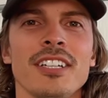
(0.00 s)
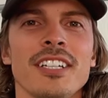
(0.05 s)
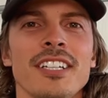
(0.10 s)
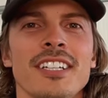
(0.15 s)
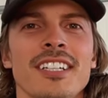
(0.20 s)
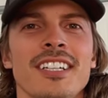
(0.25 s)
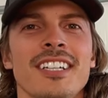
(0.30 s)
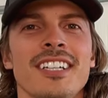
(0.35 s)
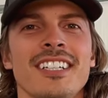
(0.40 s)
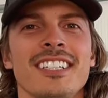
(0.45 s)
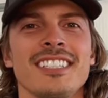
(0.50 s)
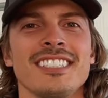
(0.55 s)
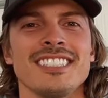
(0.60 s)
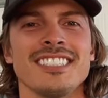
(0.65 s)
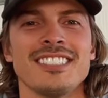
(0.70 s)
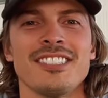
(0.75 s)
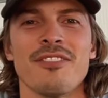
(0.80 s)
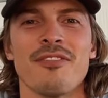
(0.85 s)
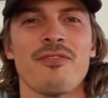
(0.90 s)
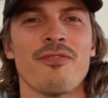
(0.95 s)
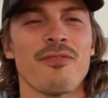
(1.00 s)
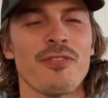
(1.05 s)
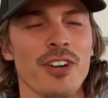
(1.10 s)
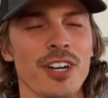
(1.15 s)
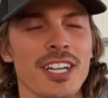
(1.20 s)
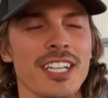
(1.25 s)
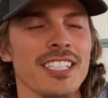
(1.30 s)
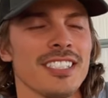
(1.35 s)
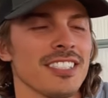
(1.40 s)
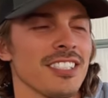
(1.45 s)
Freezing
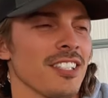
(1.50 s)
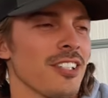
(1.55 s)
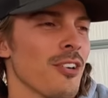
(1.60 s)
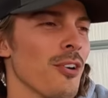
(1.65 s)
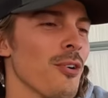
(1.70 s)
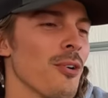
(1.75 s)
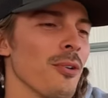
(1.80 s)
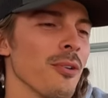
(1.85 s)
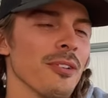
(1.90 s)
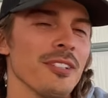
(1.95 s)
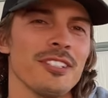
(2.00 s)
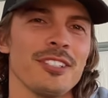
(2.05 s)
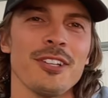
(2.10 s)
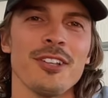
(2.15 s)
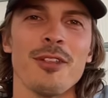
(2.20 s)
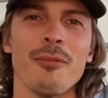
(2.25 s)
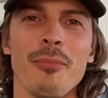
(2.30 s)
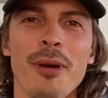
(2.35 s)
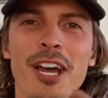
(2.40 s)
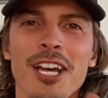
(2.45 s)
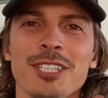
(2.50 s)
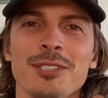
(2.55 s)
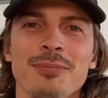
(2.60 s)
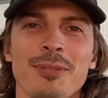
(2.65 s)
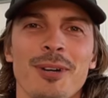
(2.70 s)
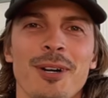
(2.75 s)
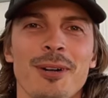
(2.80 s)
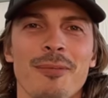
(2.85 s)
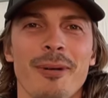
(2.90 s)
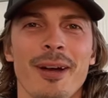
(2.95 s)
freezing cold. So the best
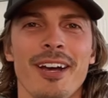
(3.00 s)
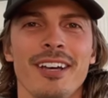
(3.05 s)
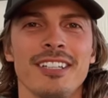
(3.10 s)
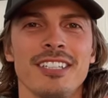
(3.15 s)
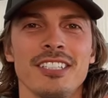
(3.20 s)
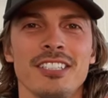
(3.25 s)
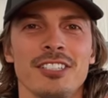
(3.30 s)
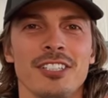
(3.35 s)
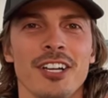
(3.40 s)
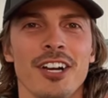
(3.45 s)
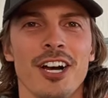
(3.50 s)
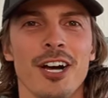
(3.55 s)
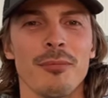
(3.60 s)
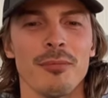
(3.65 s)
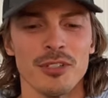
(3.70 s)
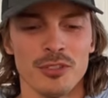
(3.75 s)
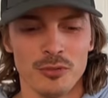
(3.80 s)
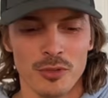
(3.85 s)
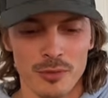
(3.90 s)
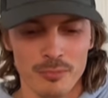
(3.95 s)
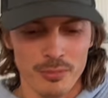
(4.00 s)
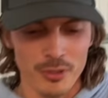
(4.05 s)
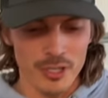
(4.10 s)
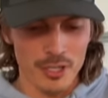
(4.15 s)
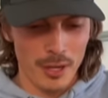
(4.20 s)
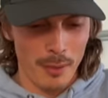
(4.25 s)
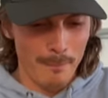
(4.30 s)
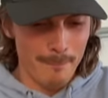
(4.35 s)
part about this shop is we're putting a